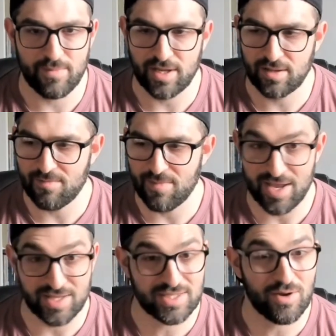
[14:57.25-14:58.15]
like in
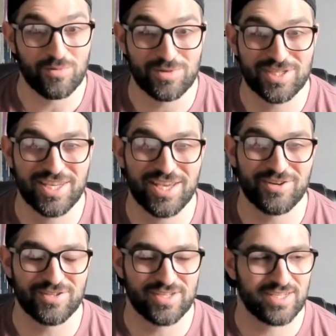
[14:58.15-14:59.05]
my own
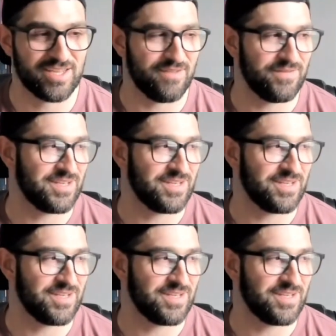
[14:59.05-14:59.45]
skills and stuff.